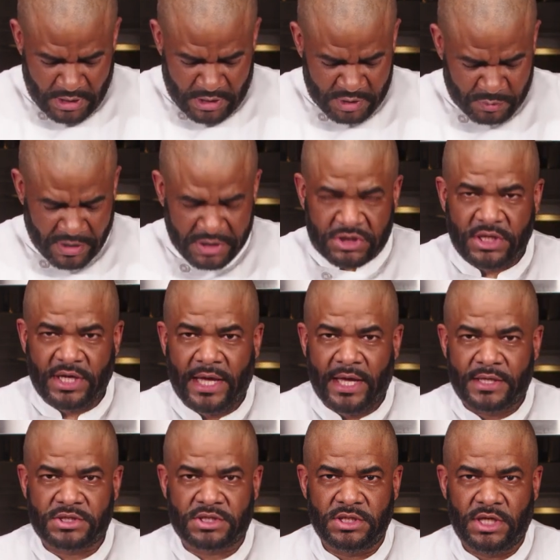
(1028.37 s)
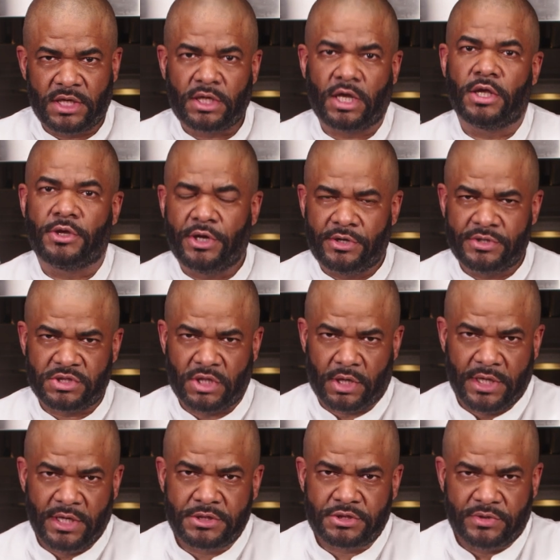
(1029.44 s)
especially as young culinarians
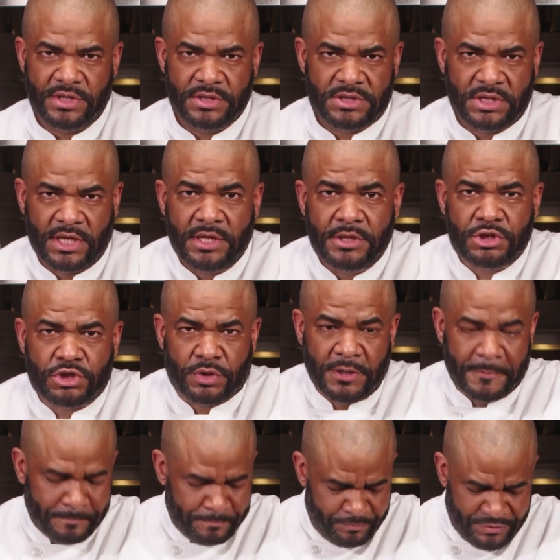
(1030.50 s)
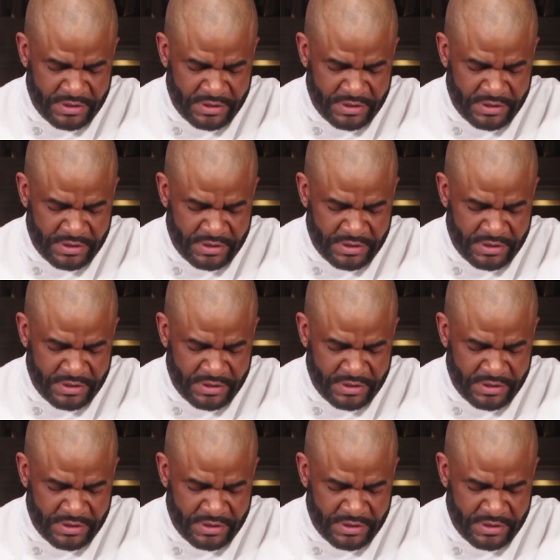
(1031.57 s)
are entering into the industry,